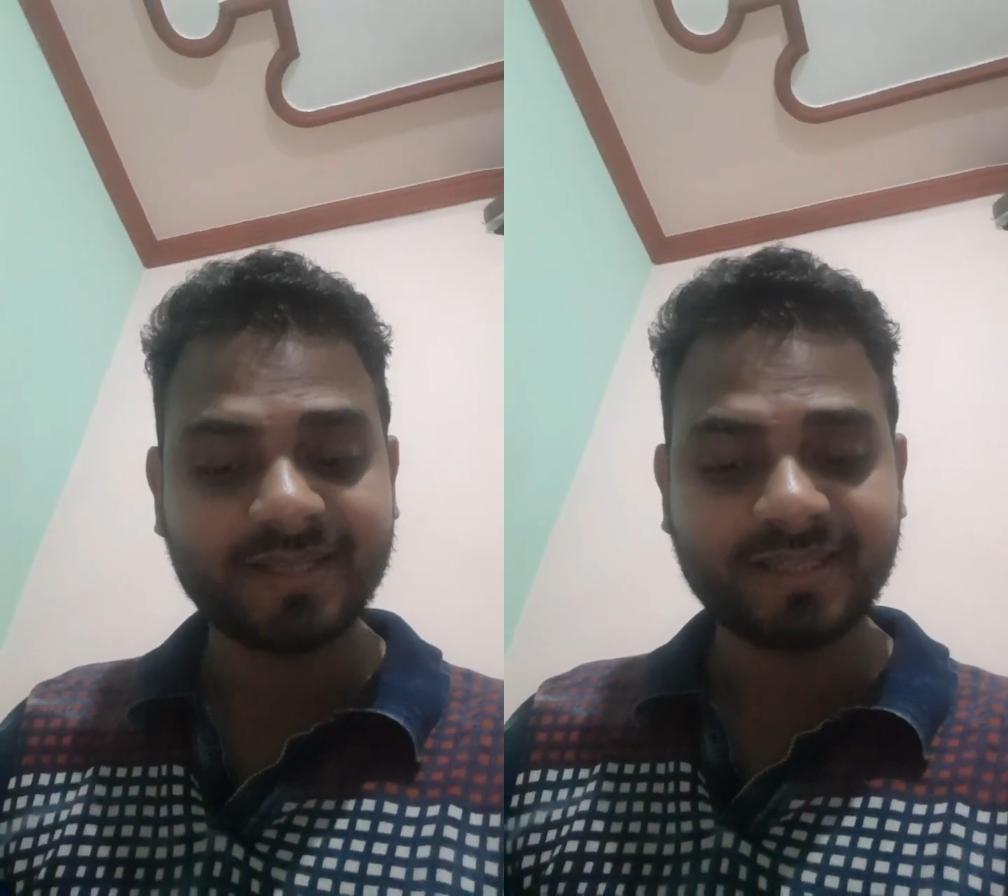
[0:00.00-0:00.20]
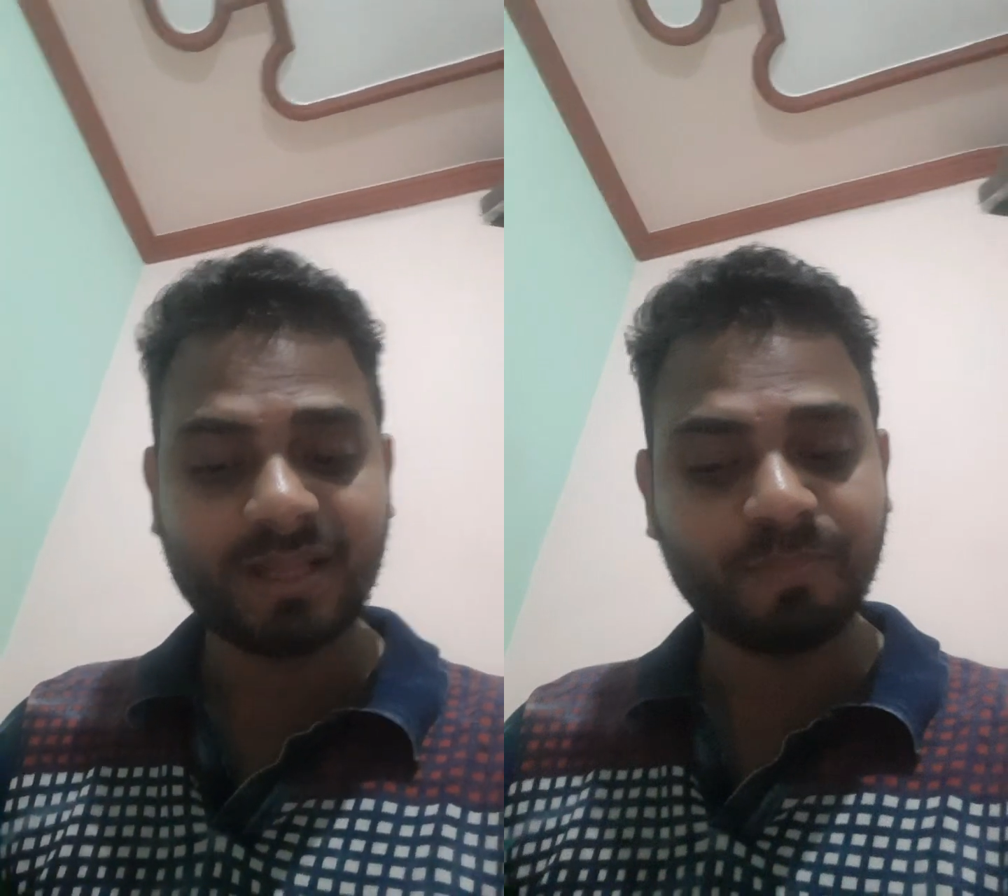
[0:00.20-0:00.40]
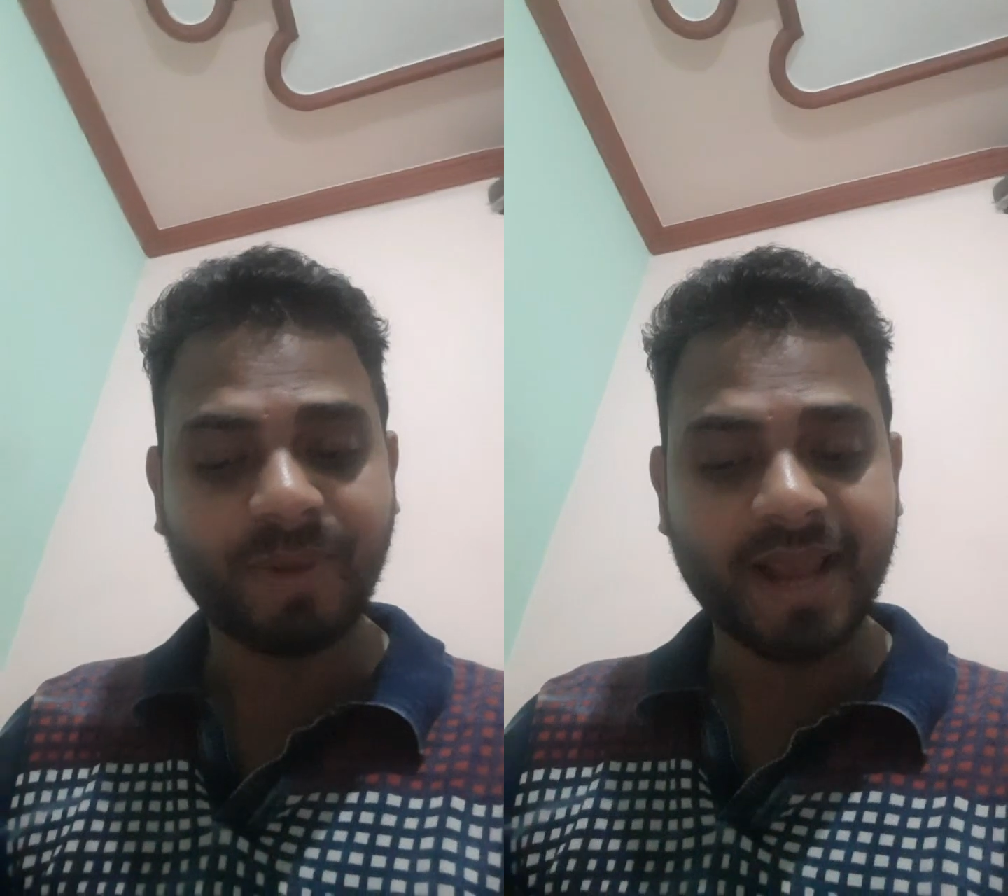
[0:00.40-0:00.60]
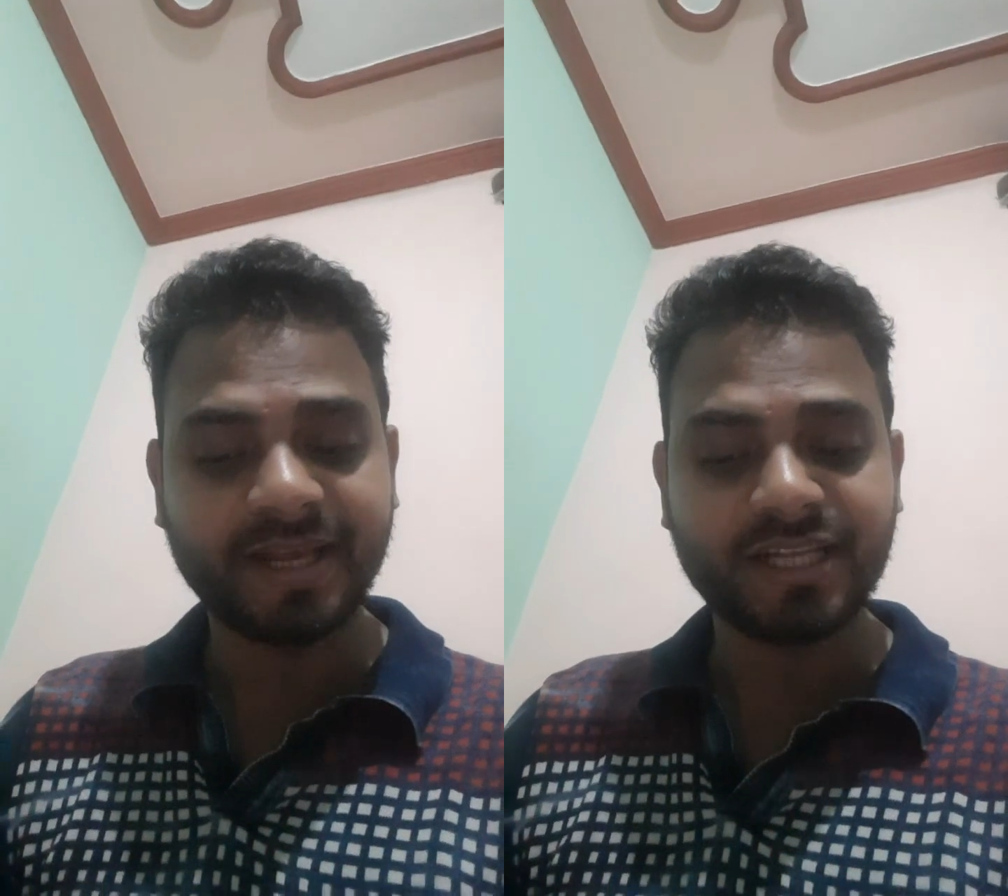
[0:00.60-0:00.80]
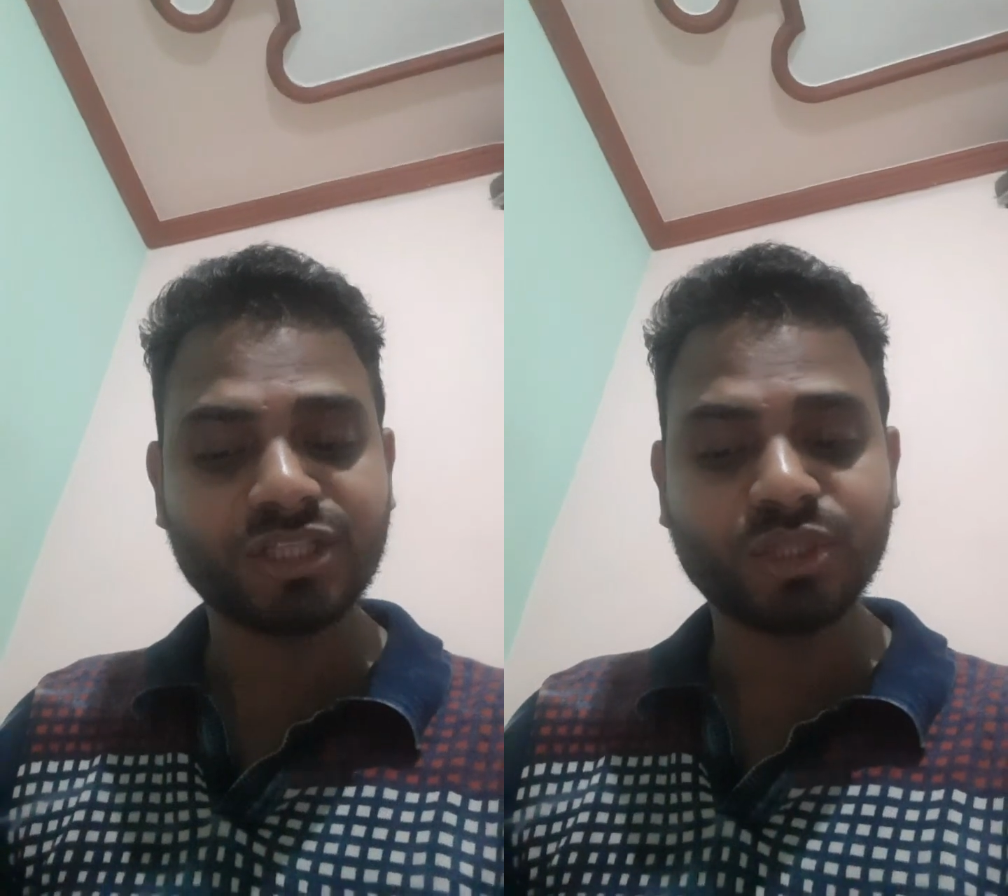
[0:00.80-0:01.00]
The
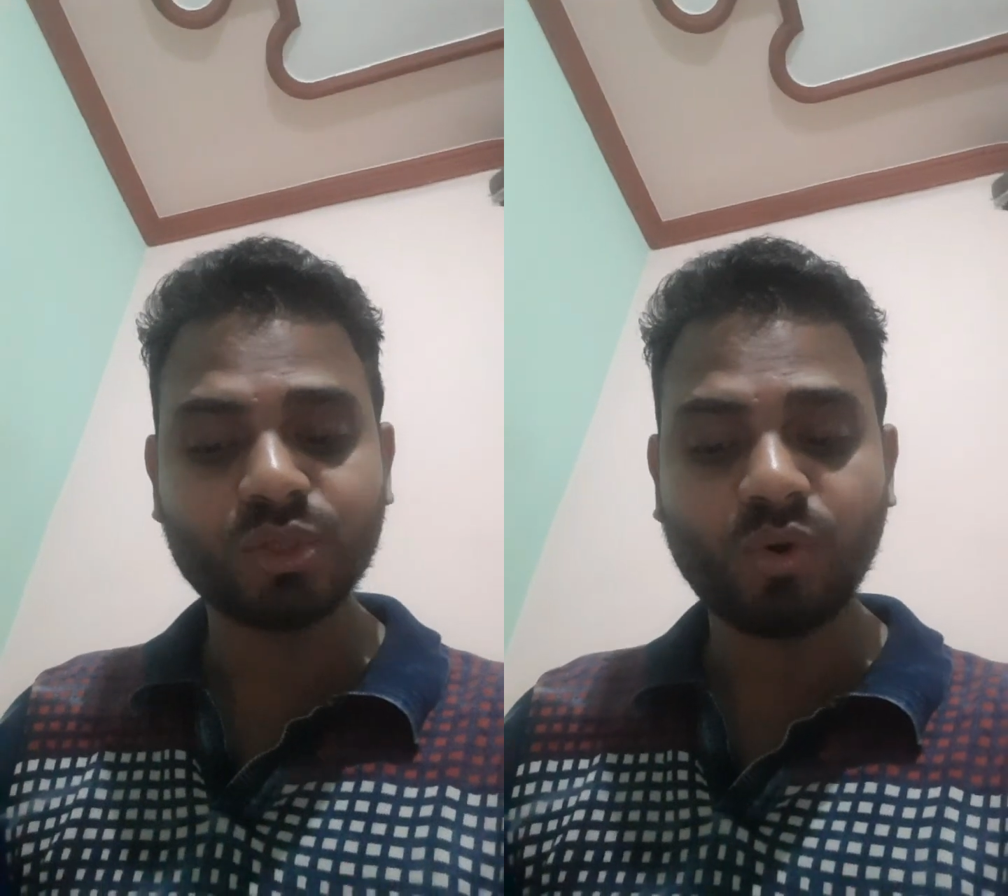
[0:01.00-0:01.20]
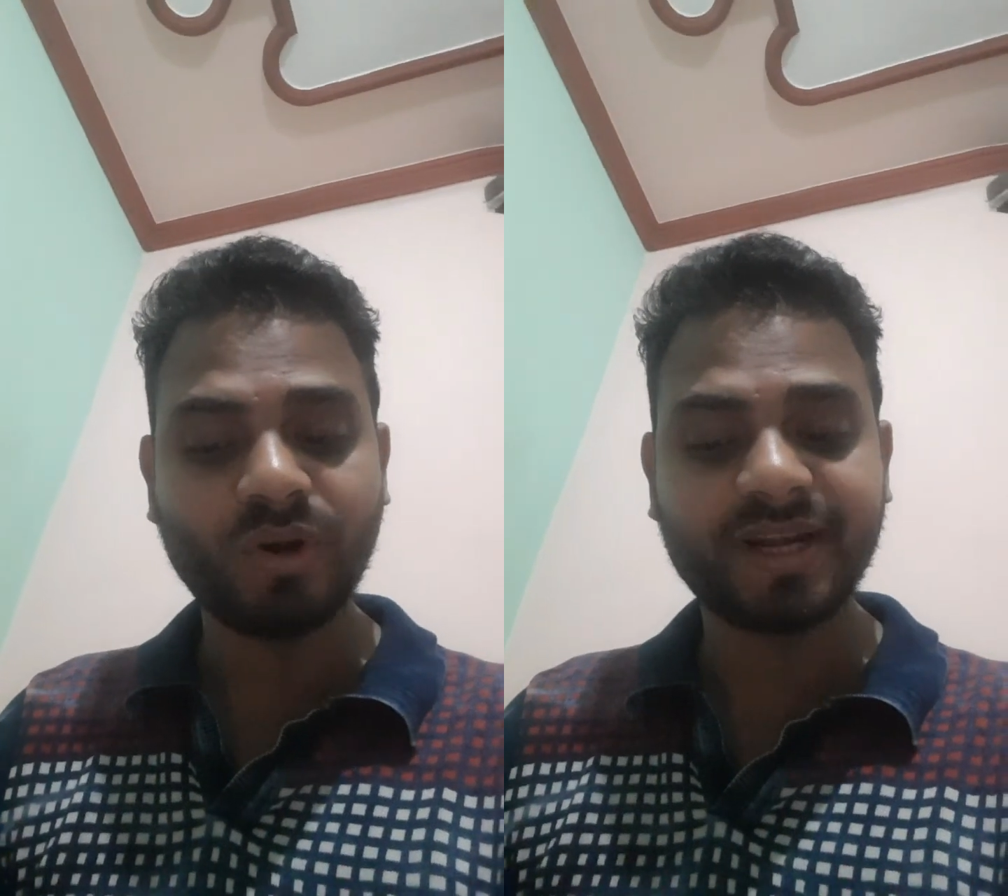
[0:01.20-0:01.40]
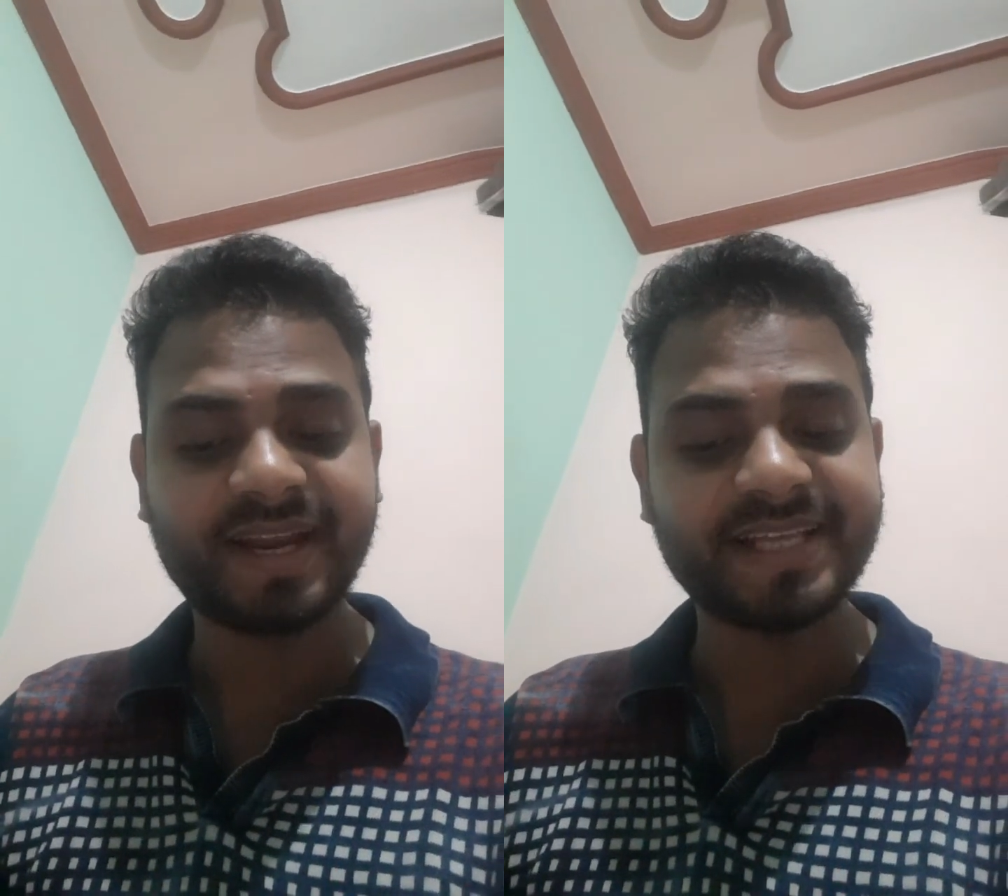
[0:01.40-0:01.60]
buyer is not